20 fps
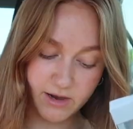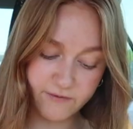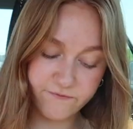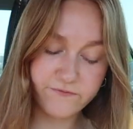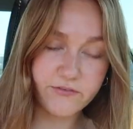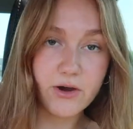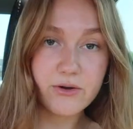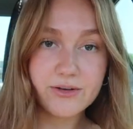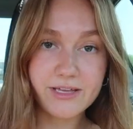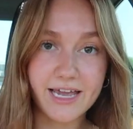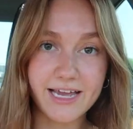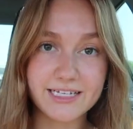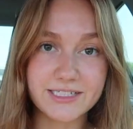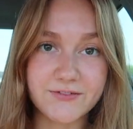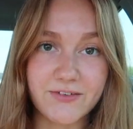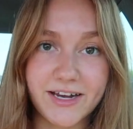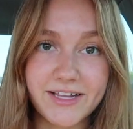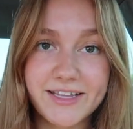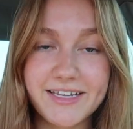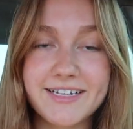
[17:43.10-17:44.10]
My phone
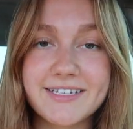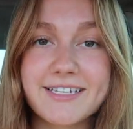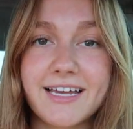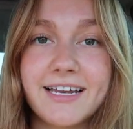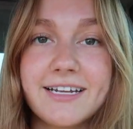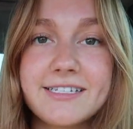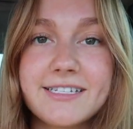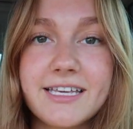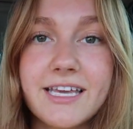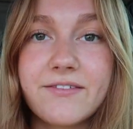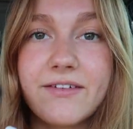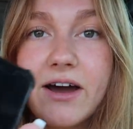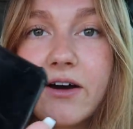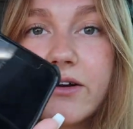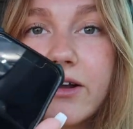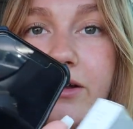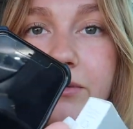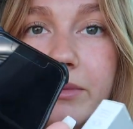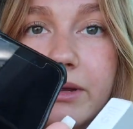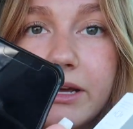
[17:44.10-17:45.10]
case finally decided to give
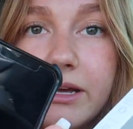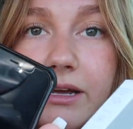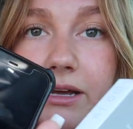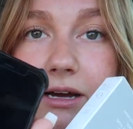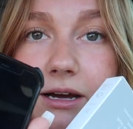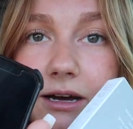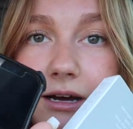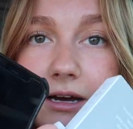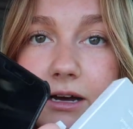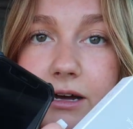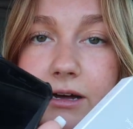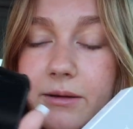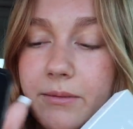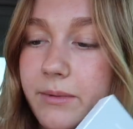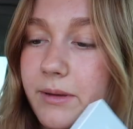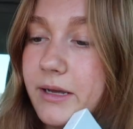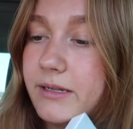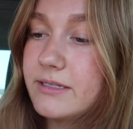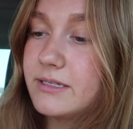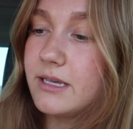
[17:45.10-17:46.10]
out on me.
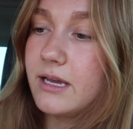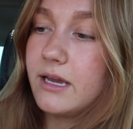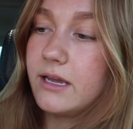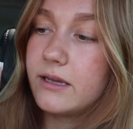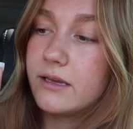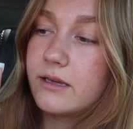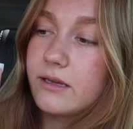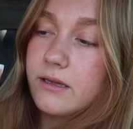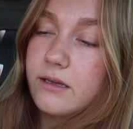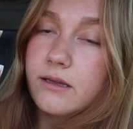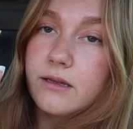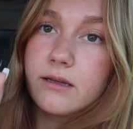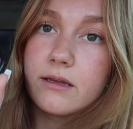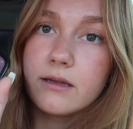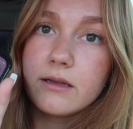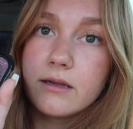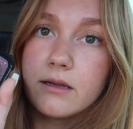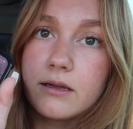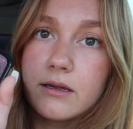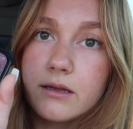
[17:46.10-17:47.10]
It's like,
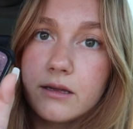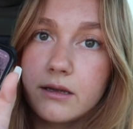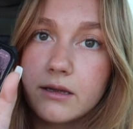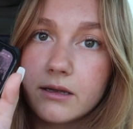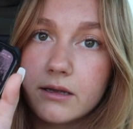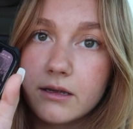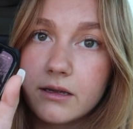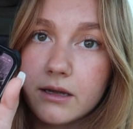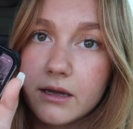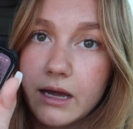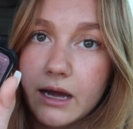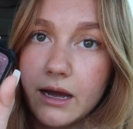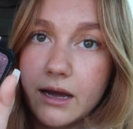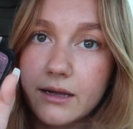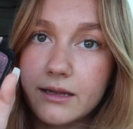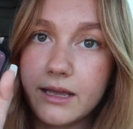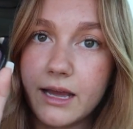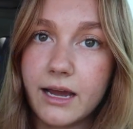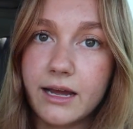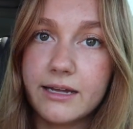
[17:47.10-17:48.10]

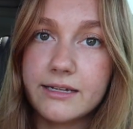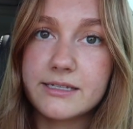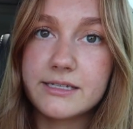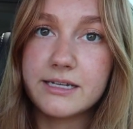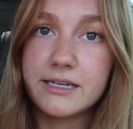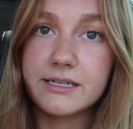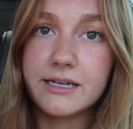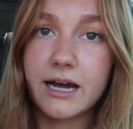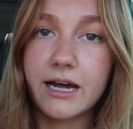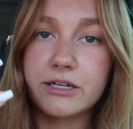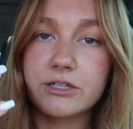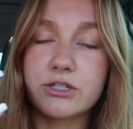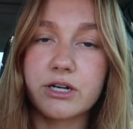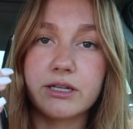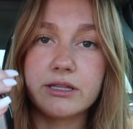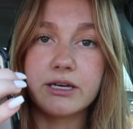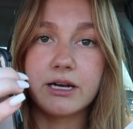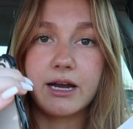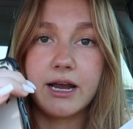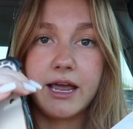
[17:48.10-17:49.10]
yeah, it's detached
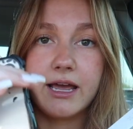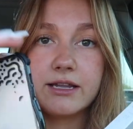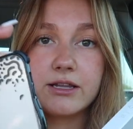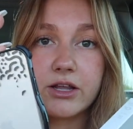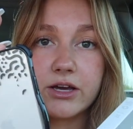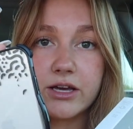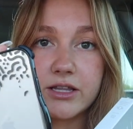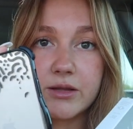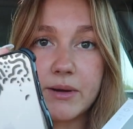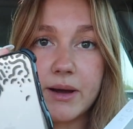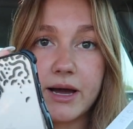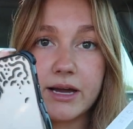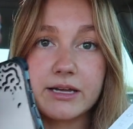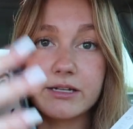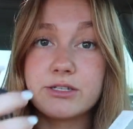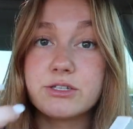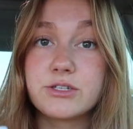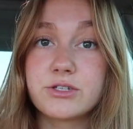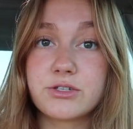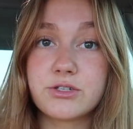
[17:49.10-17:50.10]
right there. And look at the back,
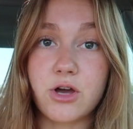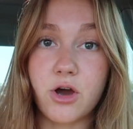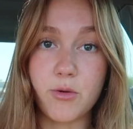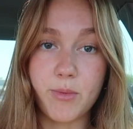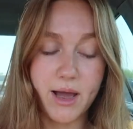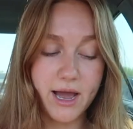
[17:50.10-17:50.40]
it's so